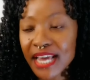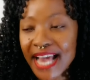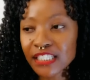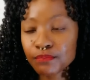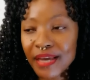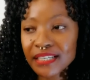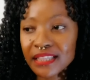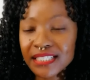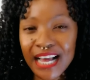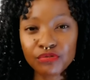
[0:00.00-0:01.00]
expecting
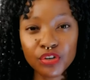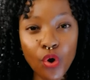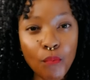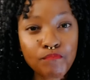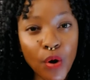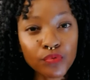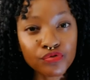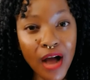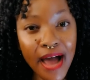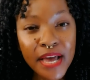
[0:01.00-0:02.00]
this country to go bone
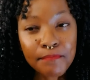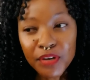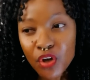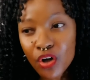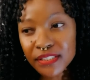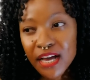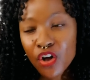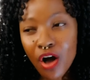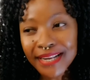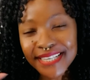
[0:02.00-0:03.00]
dry because
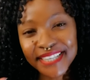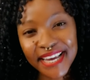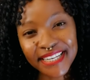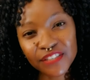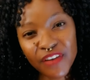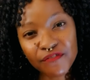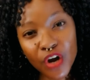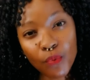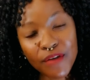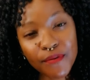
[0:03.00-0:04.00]
God has taken his favor
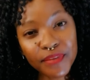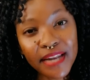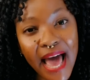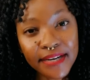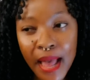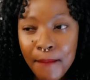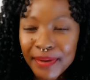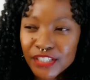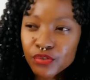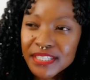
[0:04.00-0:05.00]
away from the land.
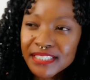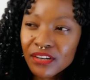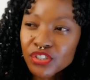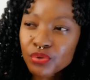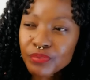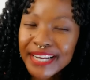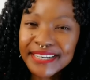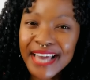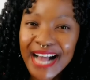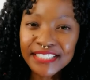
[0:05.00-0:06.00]
But as soon as it started to rain
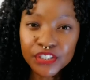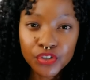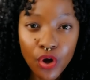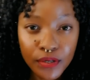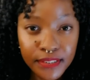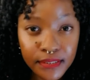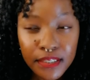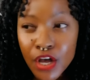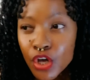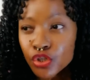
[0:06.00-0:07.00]
cats and dogs,
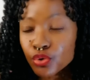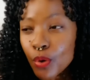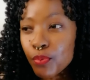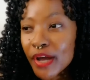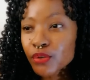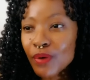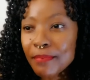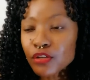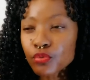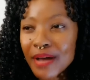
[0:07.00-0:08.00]
to a point where
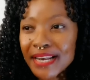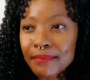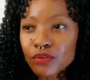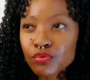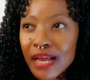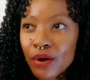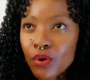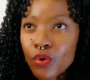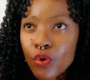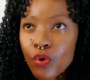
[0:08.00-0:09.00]
batubaleba
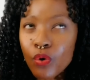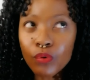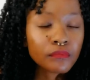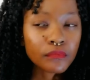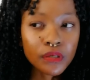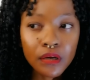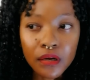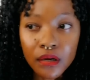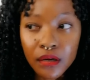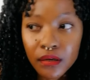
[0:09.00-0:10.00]
dulango,
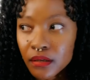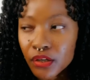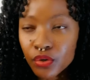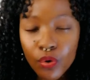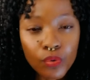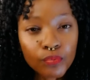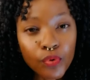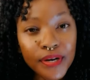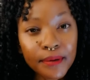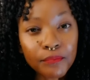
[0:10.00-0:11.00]
you know,
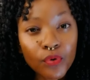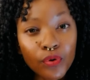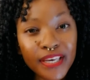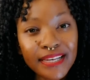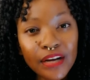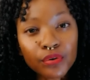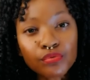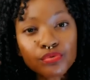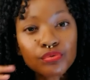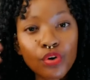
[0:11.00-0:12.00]
mole mo killer
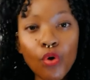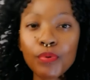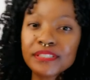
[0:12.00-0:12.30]
road, they're